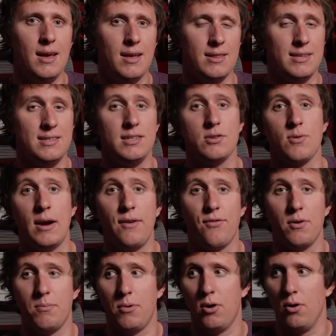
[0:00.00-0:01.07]
This is great
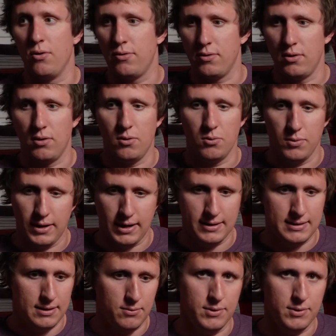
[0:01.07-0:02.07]
for both, like I said,